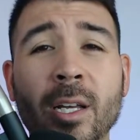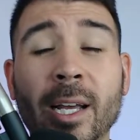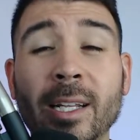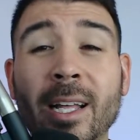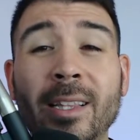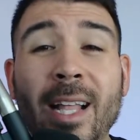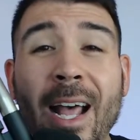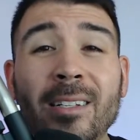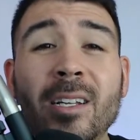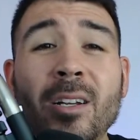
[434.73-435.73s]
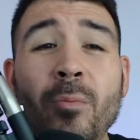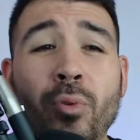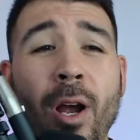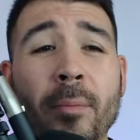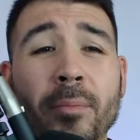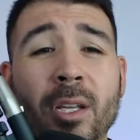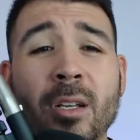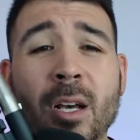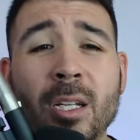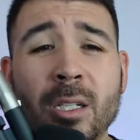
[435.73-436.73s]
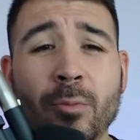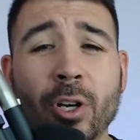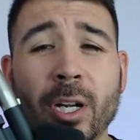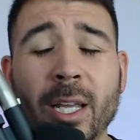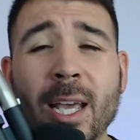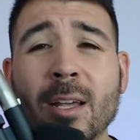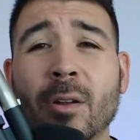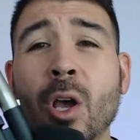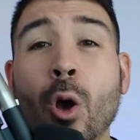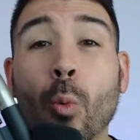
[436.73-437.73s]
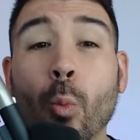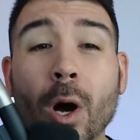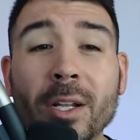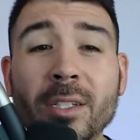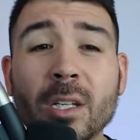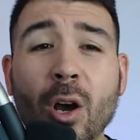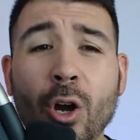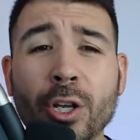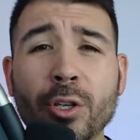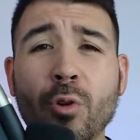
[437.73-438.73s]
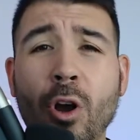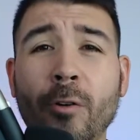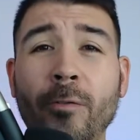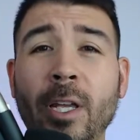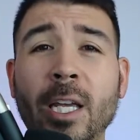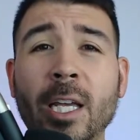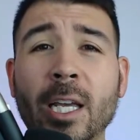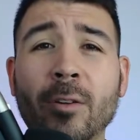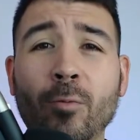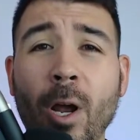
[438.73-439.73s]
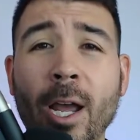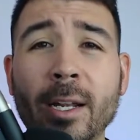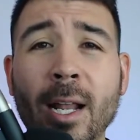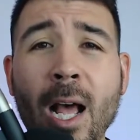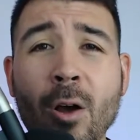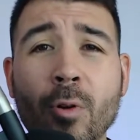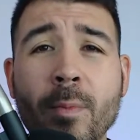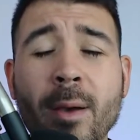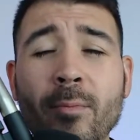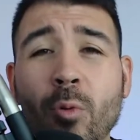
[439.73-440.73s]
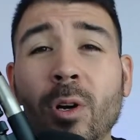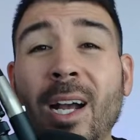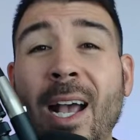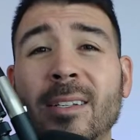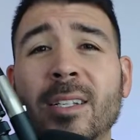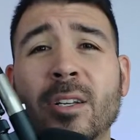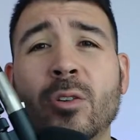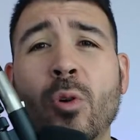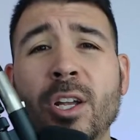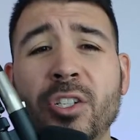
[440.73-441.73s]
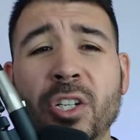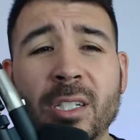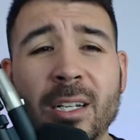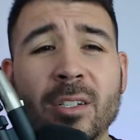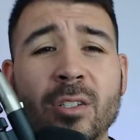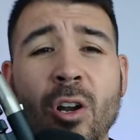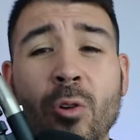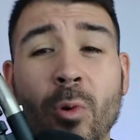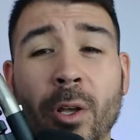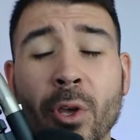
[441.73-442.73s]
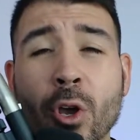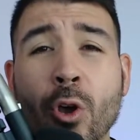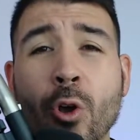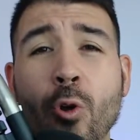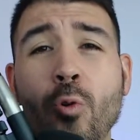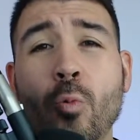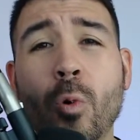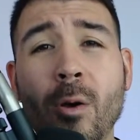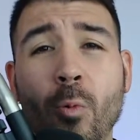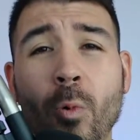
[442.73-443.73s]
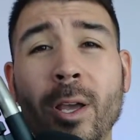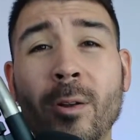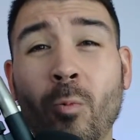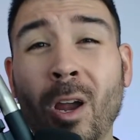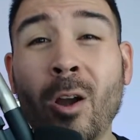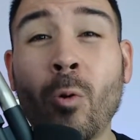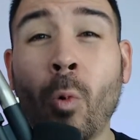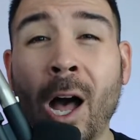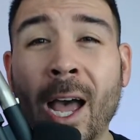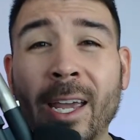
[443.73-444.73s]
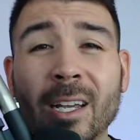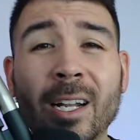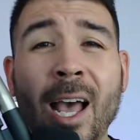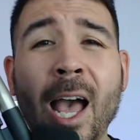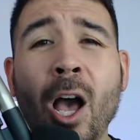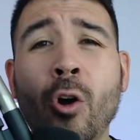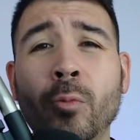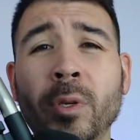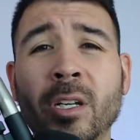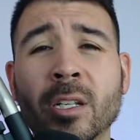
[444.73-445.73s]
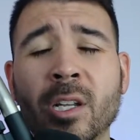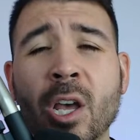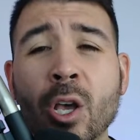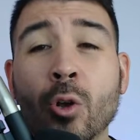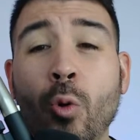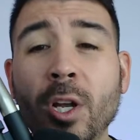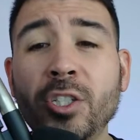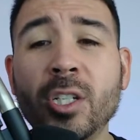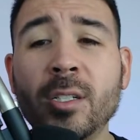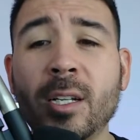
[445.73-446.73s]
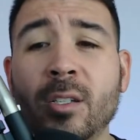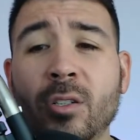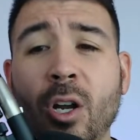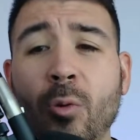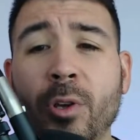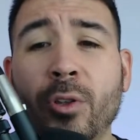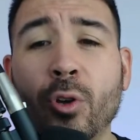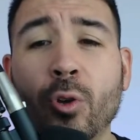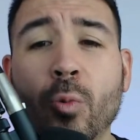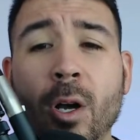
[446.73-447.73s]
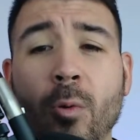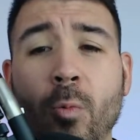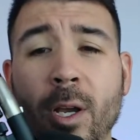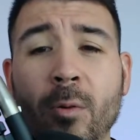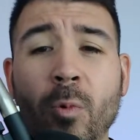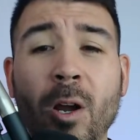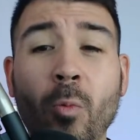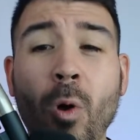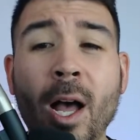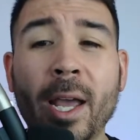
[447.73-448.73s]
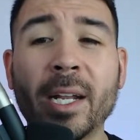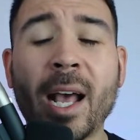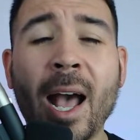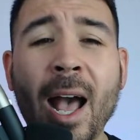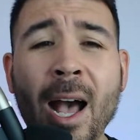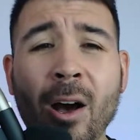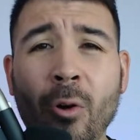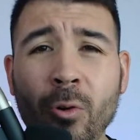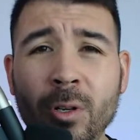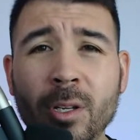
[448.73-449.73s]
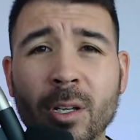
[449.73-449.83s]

And then that's going to prompt the customer. And again, what are you RVing in right now? Remember, we're asking questions that start with who, what, when, where, why, and how. Because questions that start with who, what, when, where, why, and how